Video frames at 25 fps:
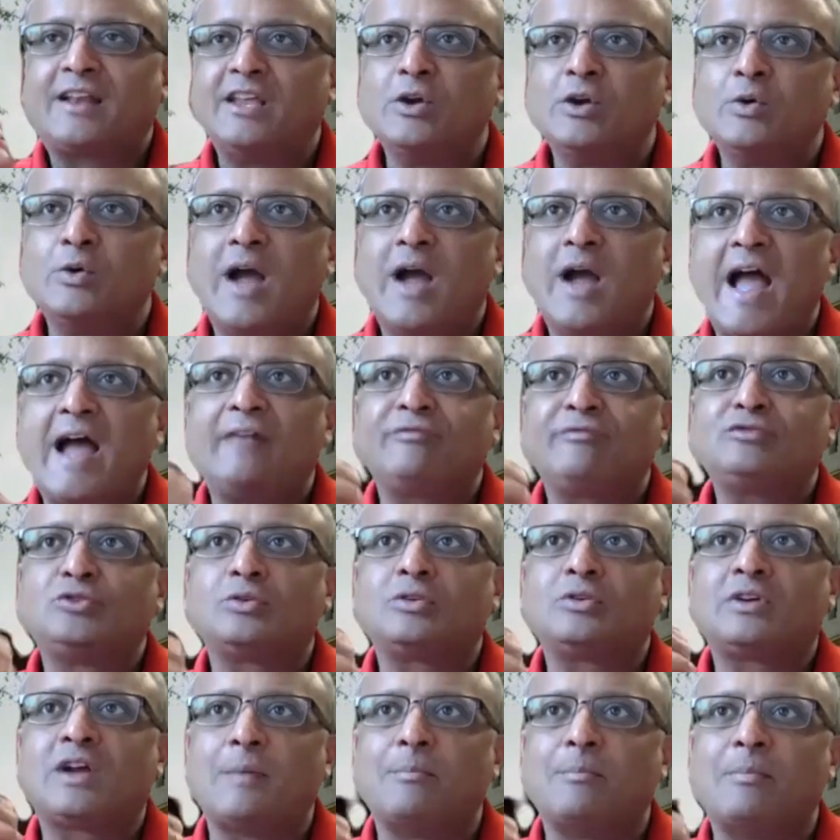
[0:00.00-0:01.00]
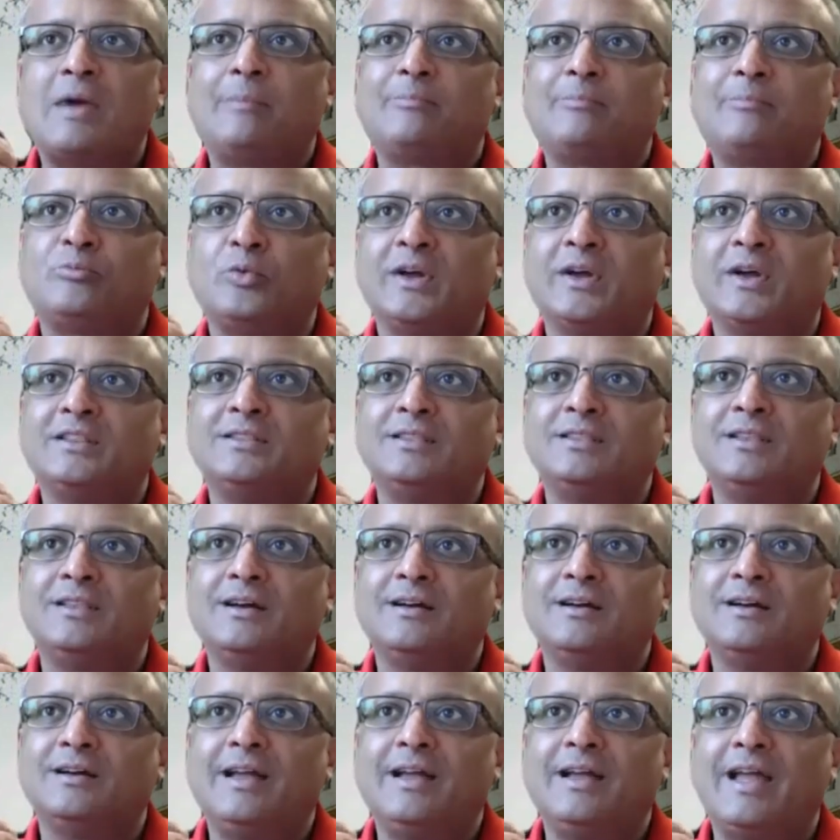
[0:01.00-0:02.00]
you have to come up with
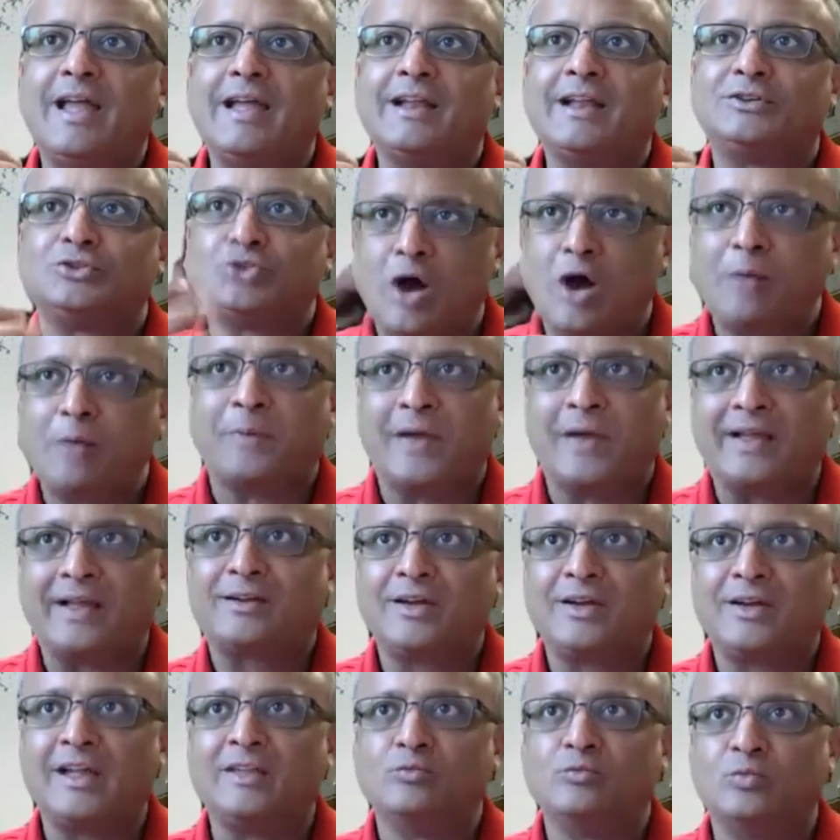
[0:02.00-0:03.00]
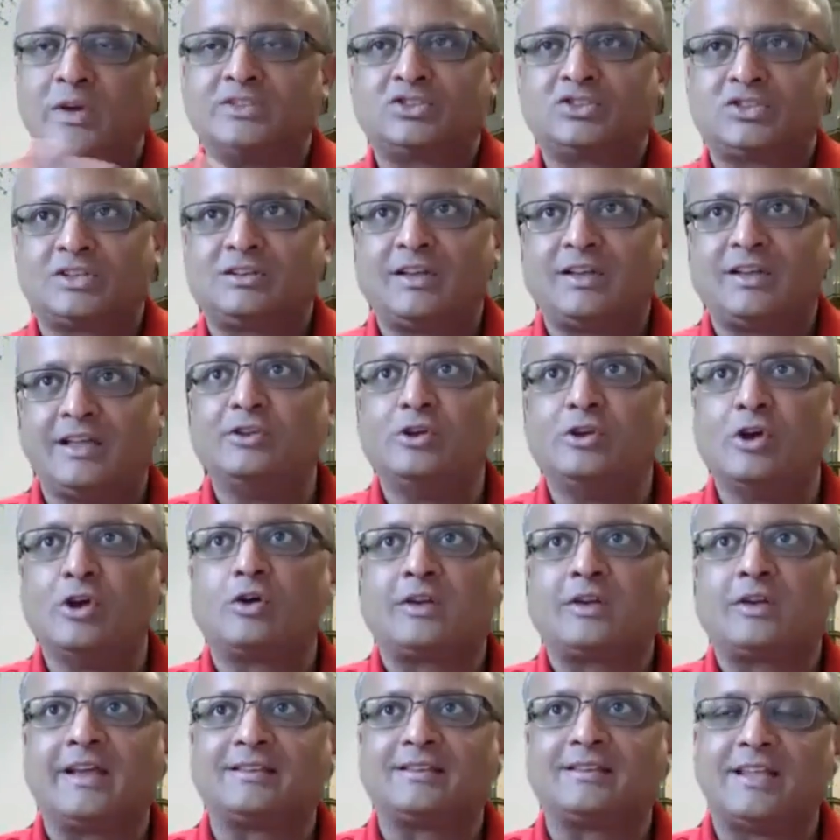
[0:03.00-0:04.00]
a topic in which, in
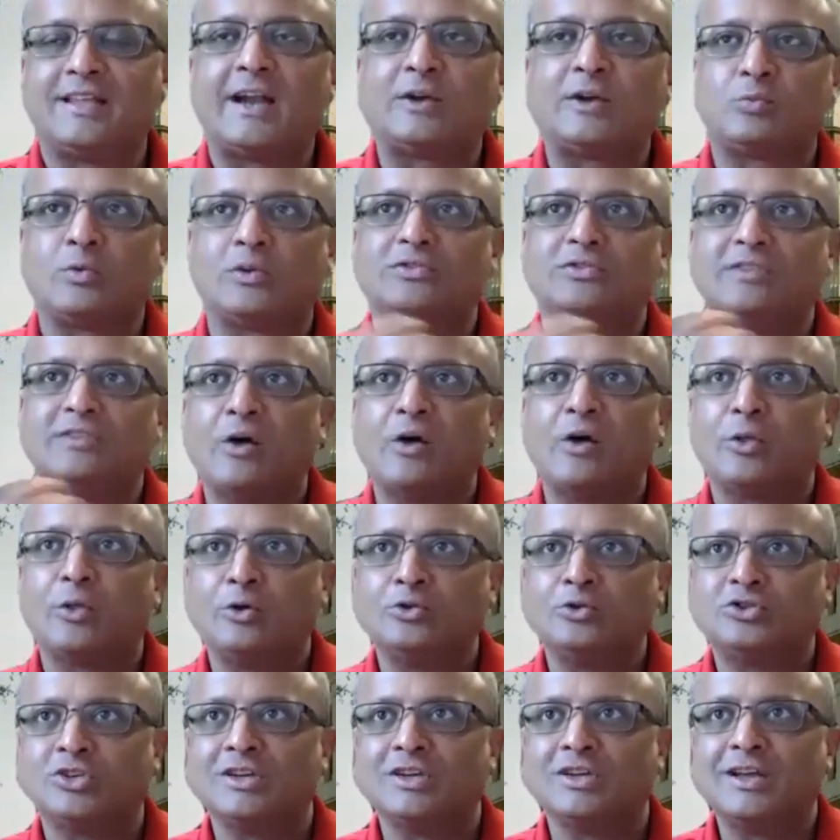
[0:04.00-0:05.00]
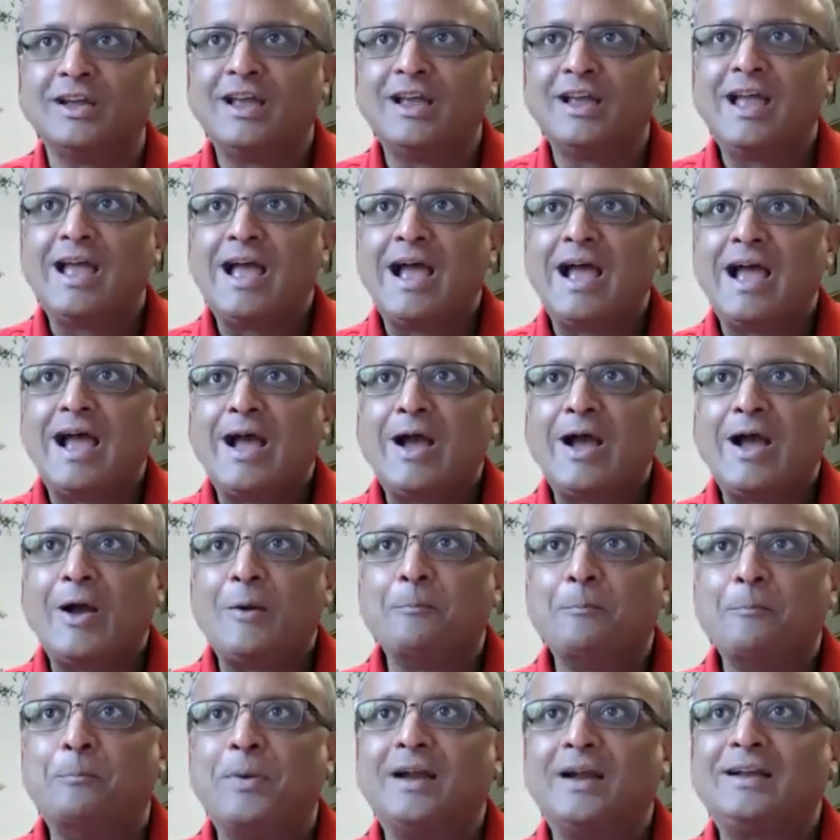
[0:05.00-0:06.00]
your case, that was Naoroji.
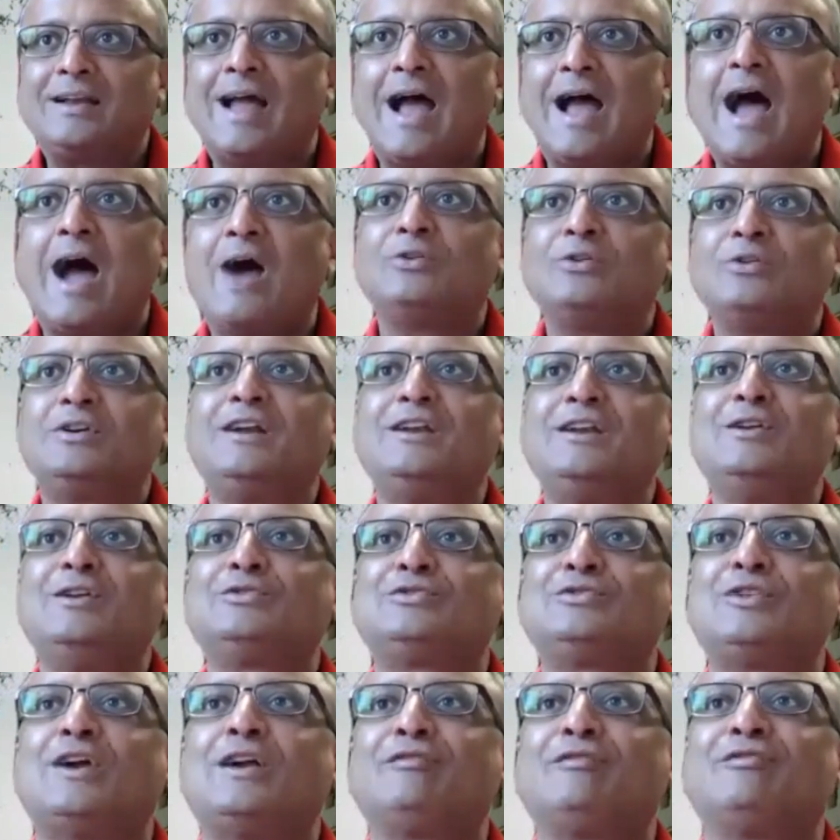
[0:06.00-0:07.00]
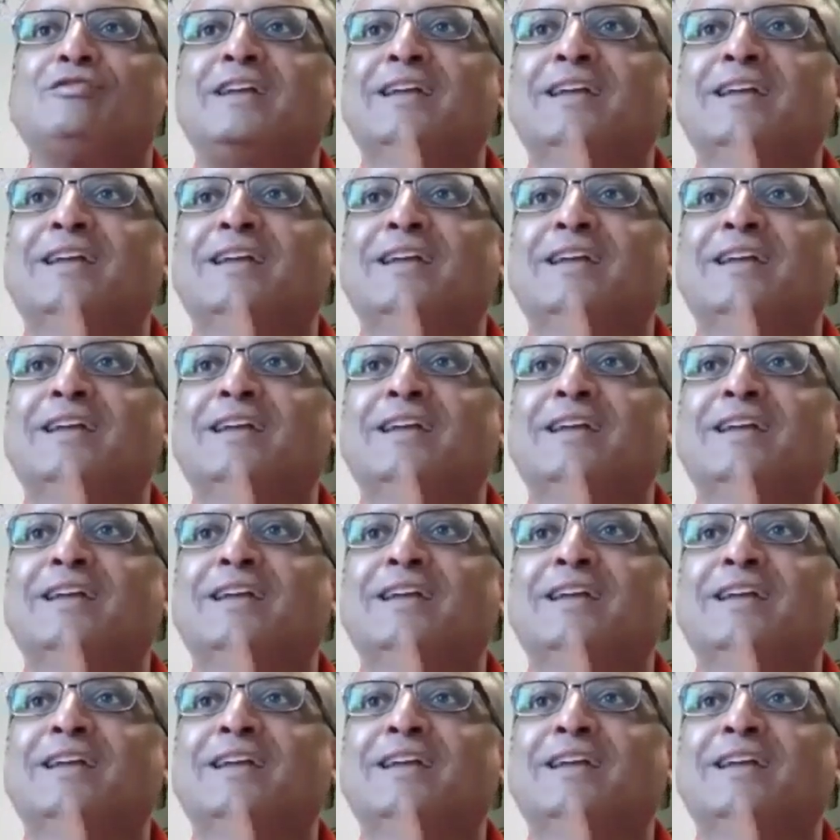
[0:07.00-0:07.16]
but how did you sort of